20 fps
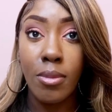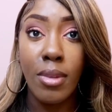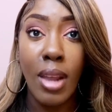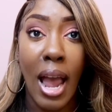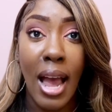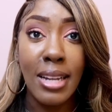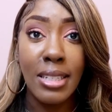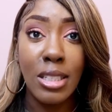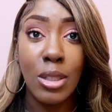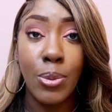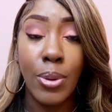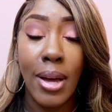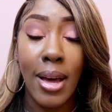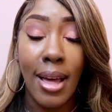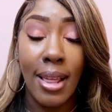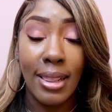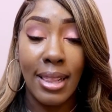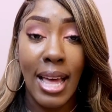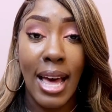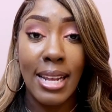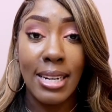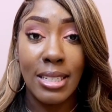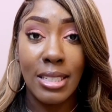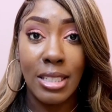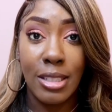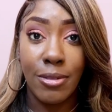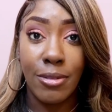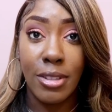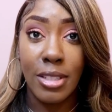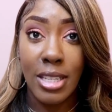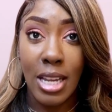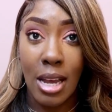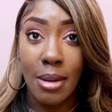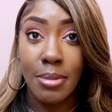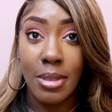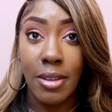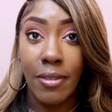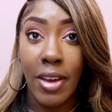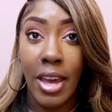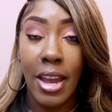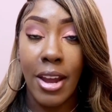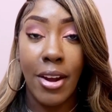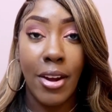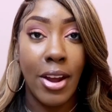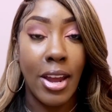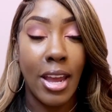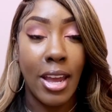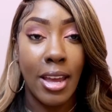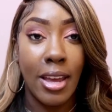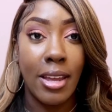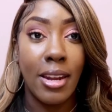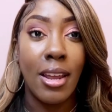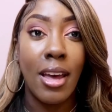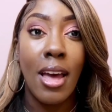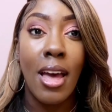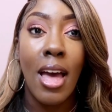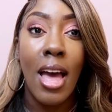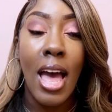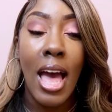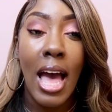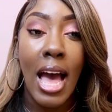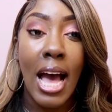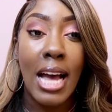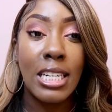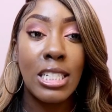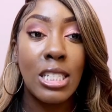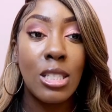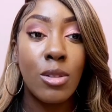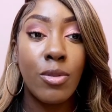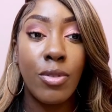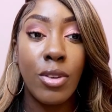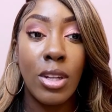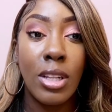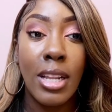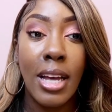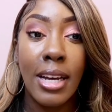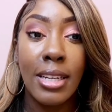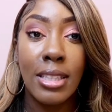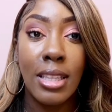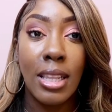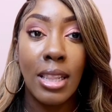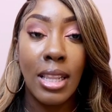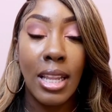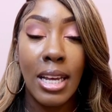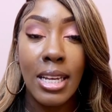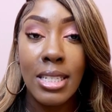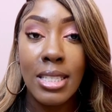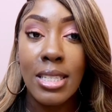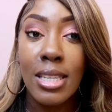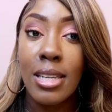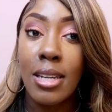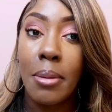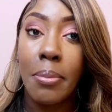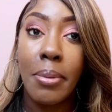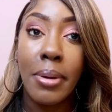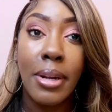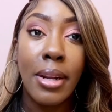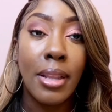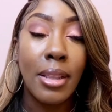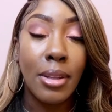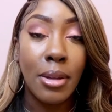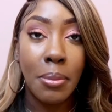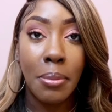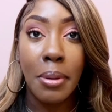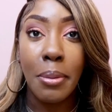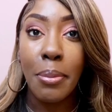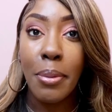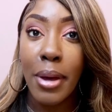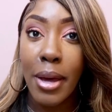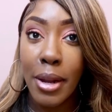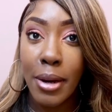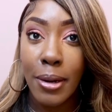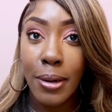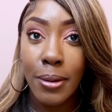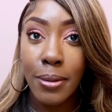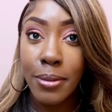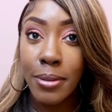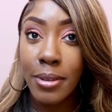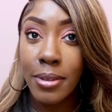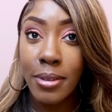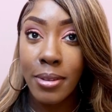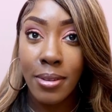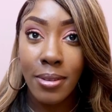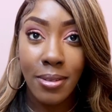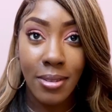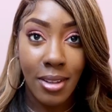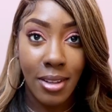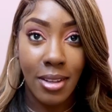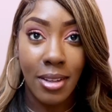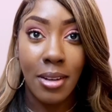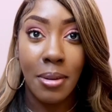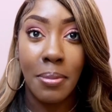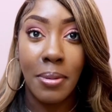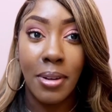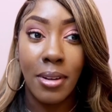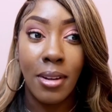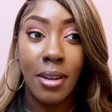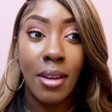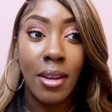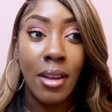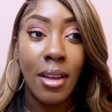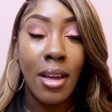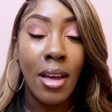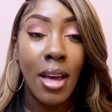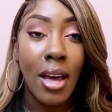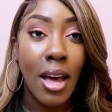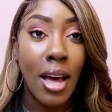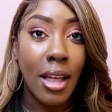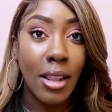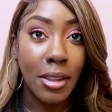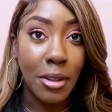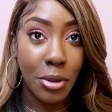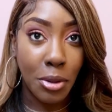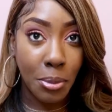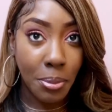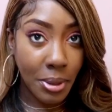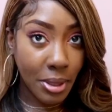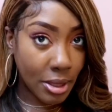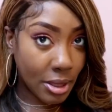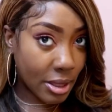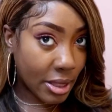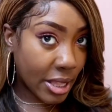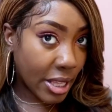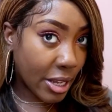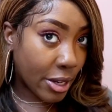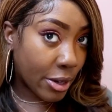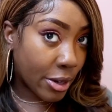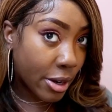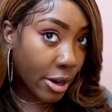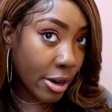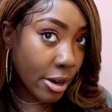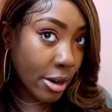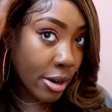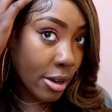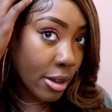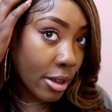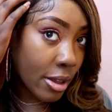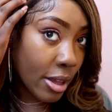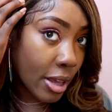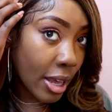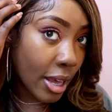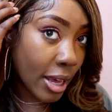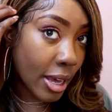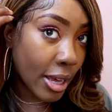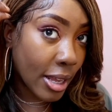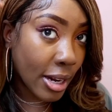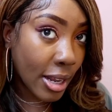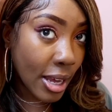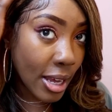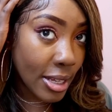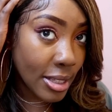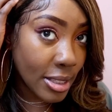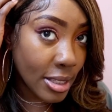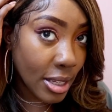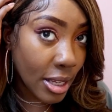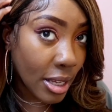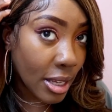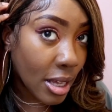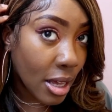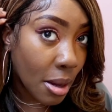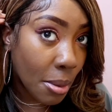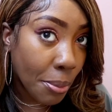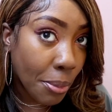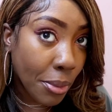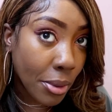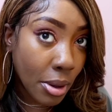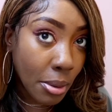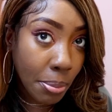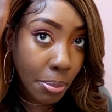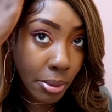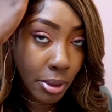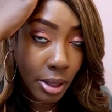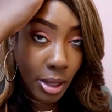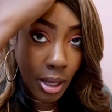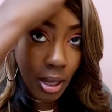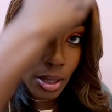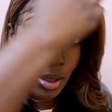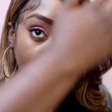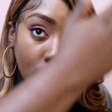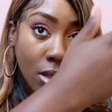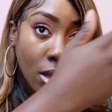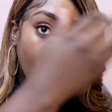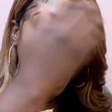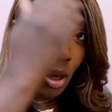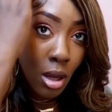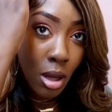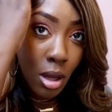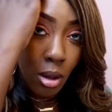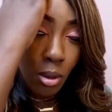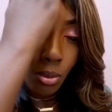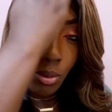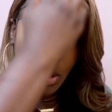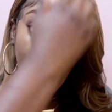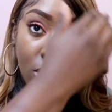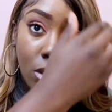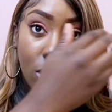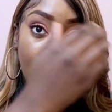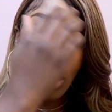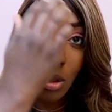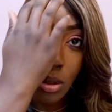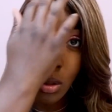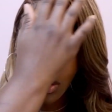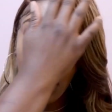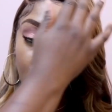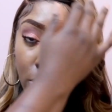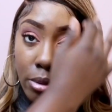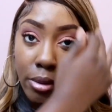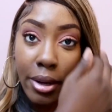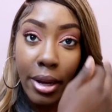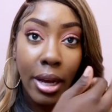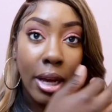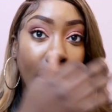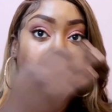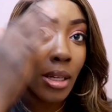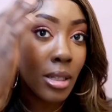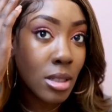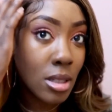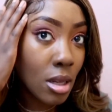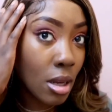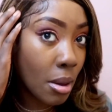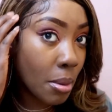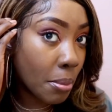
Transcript: I deal with a lot of different types of hair, and I just feel like the lace could have been a little bit better. It could have been a little bit thinner, and it did come pre-plucked, which is great.